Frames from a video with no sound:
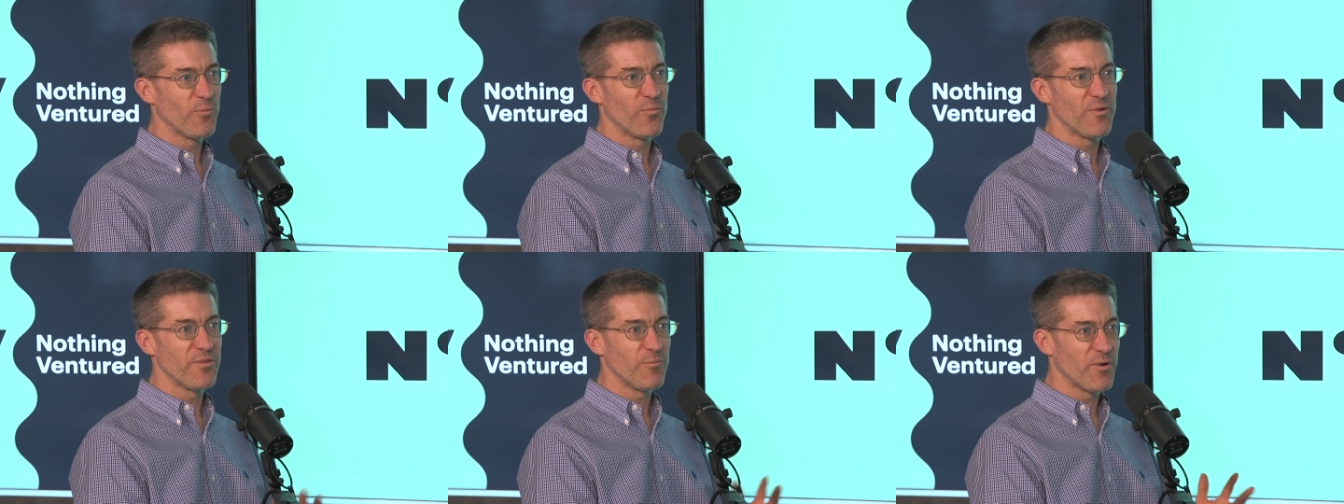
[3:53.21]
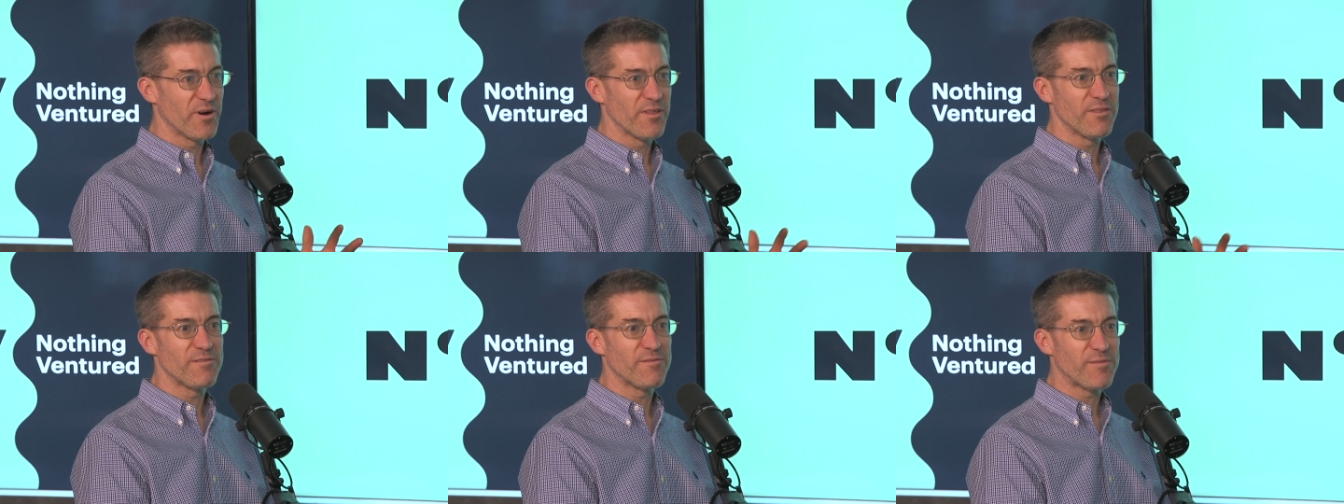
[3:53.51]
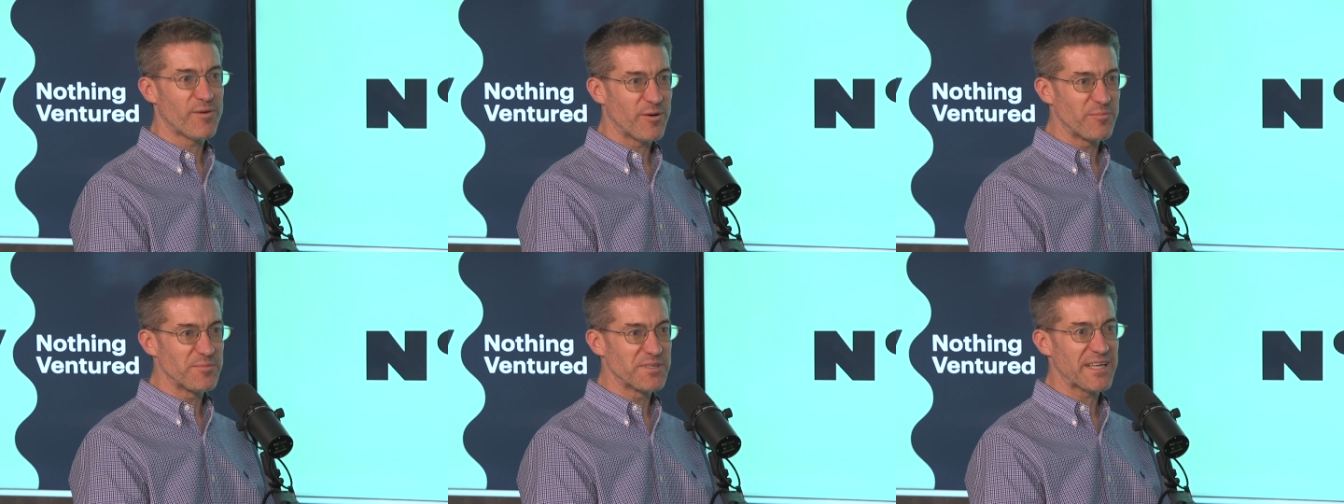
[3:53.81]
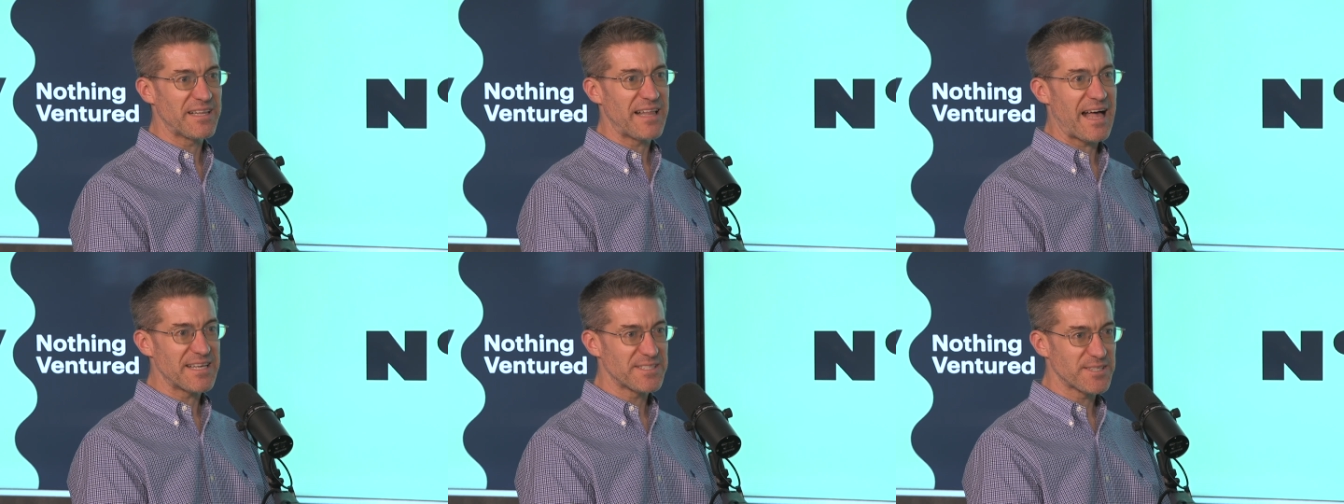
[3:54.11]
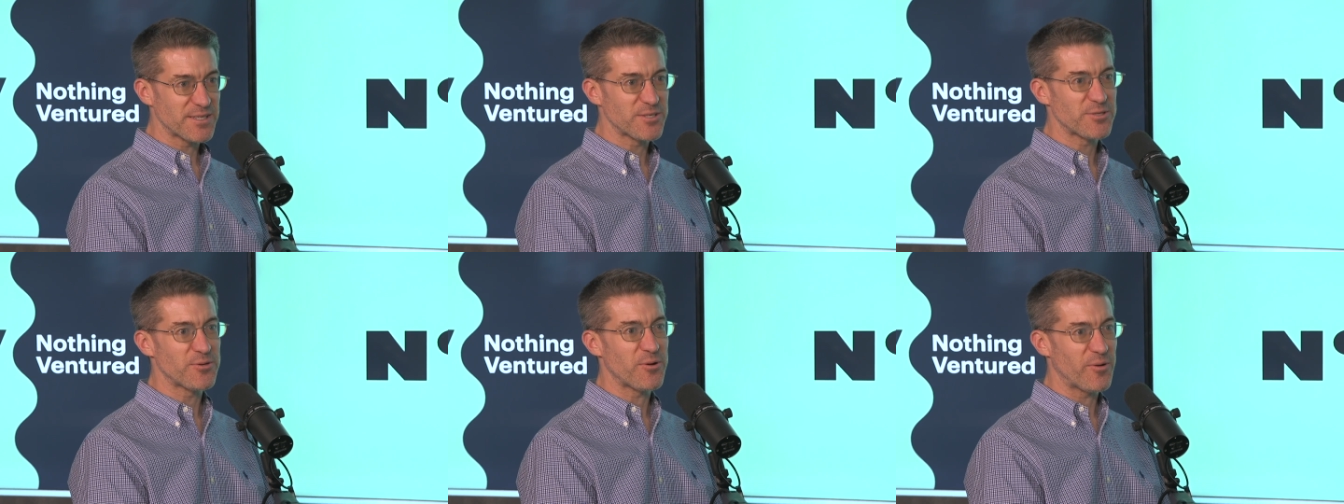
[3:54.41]
one of the firm's classic
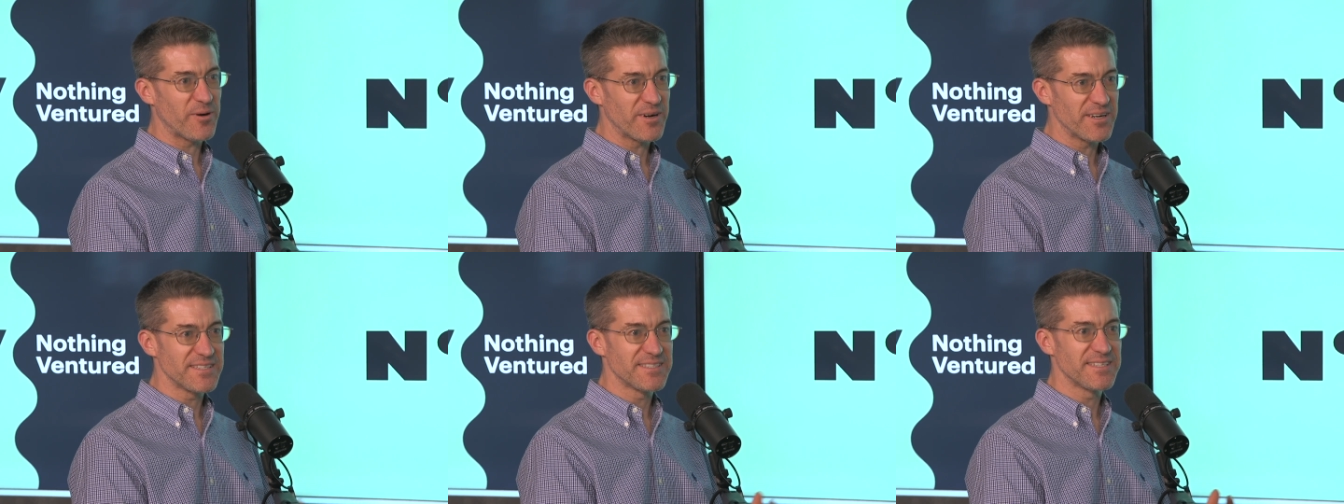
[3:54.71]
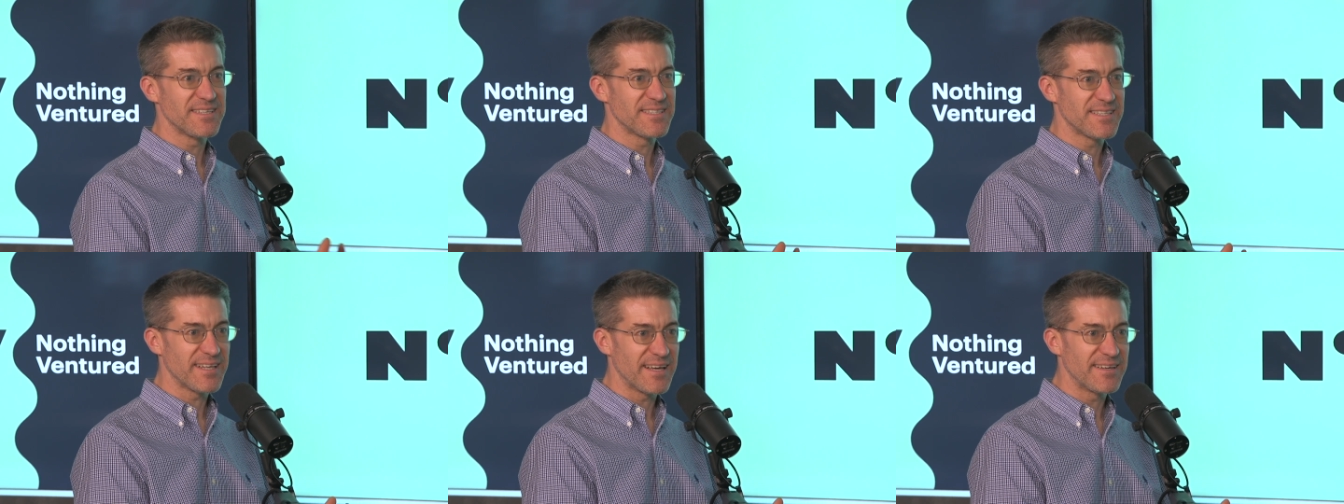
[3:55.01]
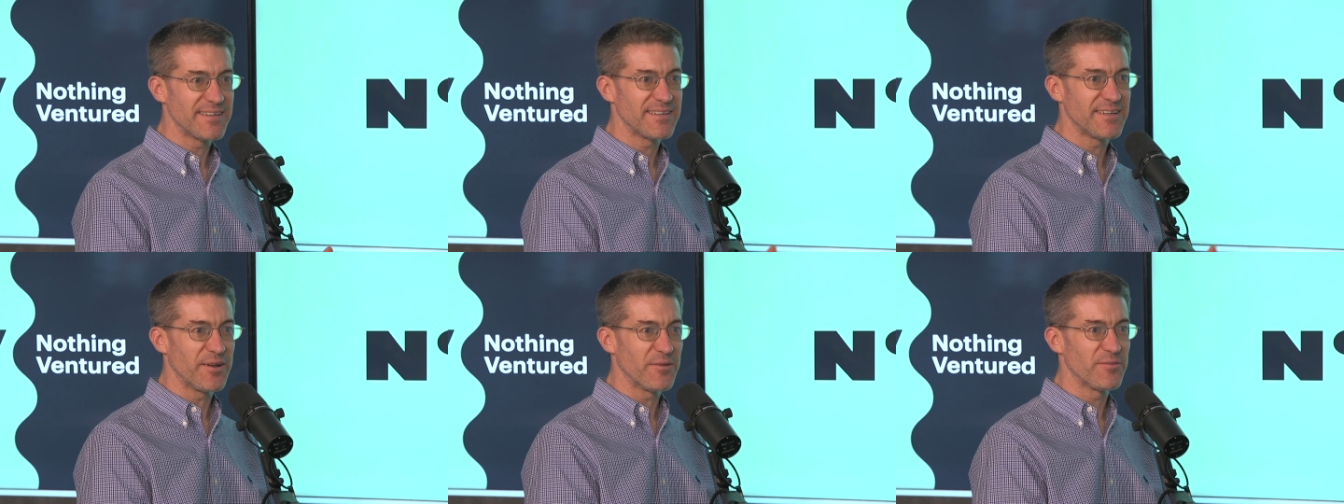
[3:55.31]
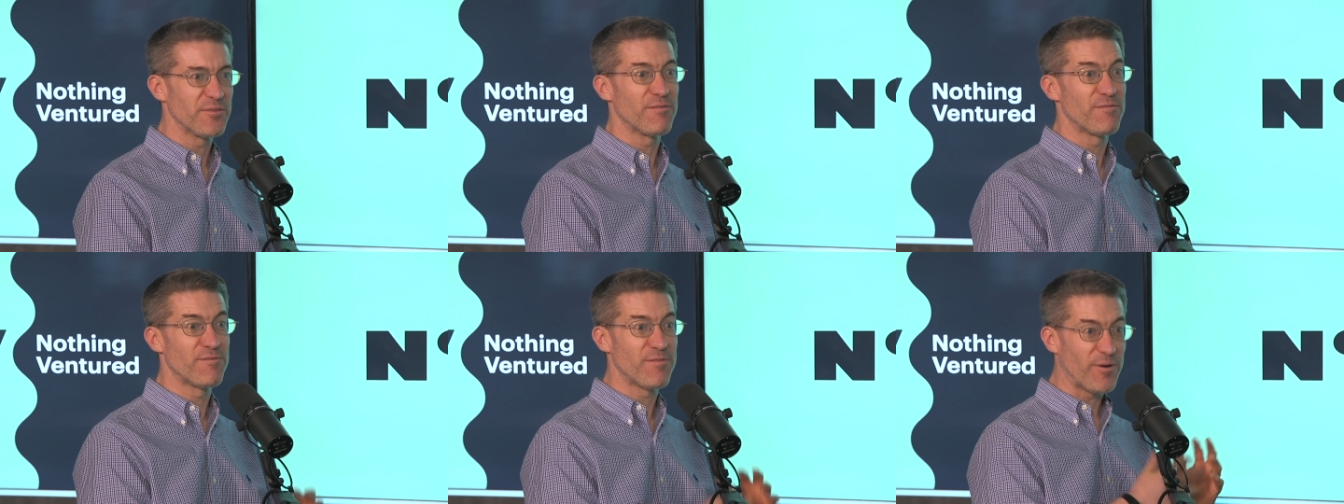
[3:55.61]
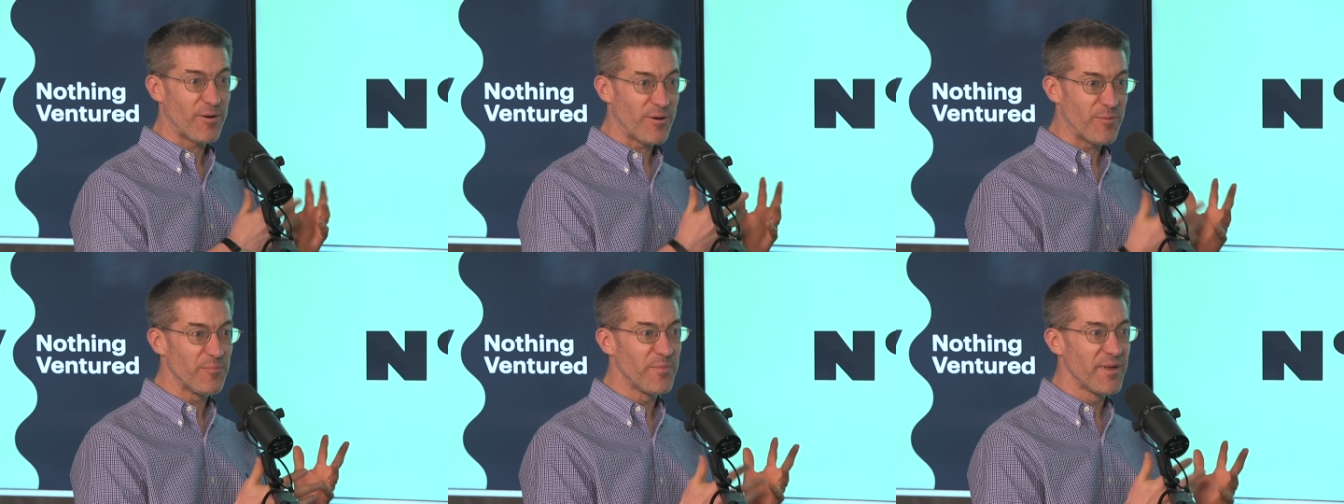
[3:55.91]
stories is that you know the
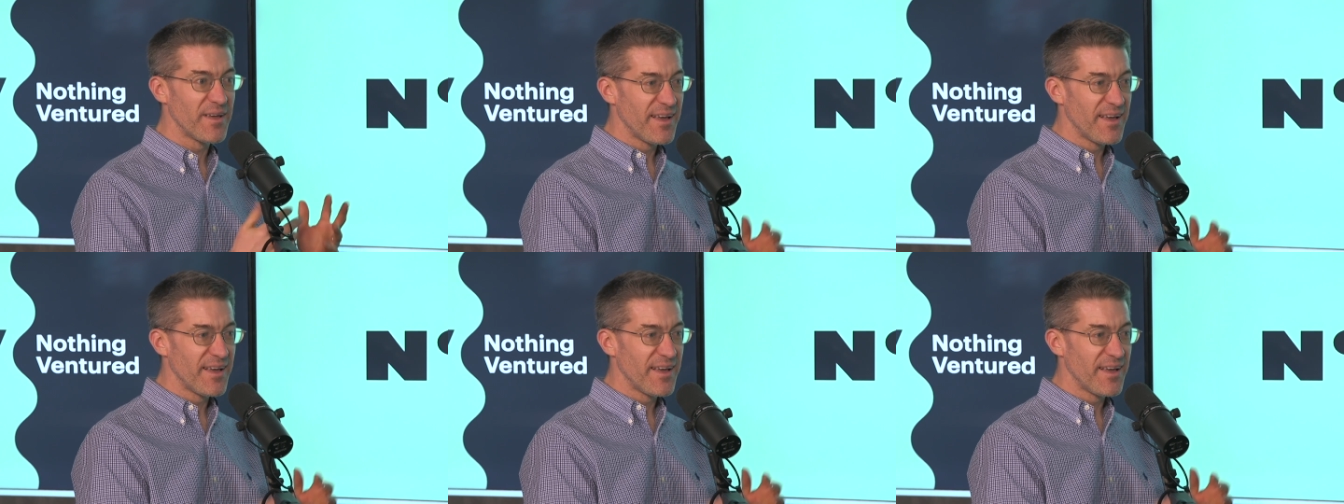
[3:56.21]
firm